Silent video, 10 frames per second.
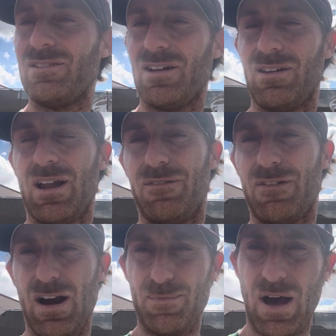a lot of
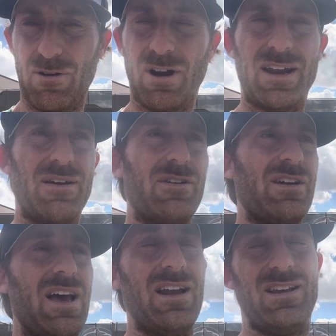firepower. I never
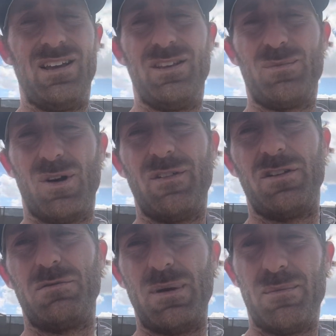did. He's more of a
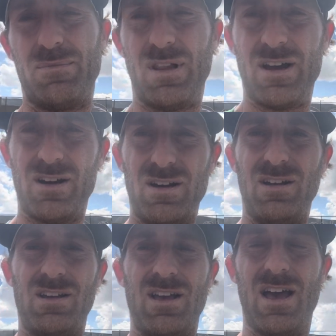spin player.